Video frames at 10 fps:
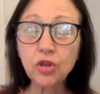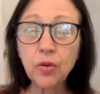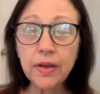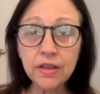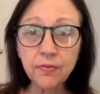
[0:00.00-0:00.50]

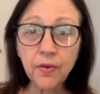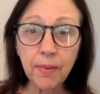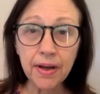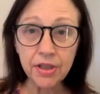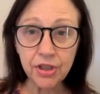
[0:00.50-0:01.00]
It's
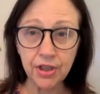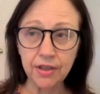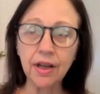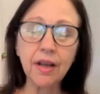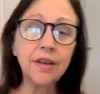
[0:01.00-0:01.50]

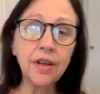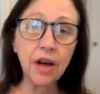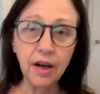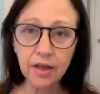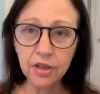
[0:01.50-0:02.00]
transformation,
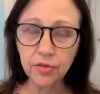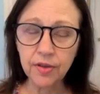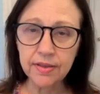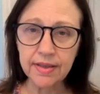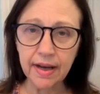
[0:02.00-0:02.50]

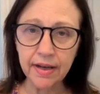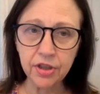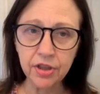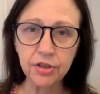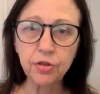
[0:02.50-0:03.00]
not a
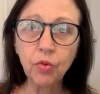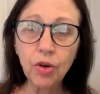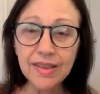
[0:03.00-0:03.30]
transaction.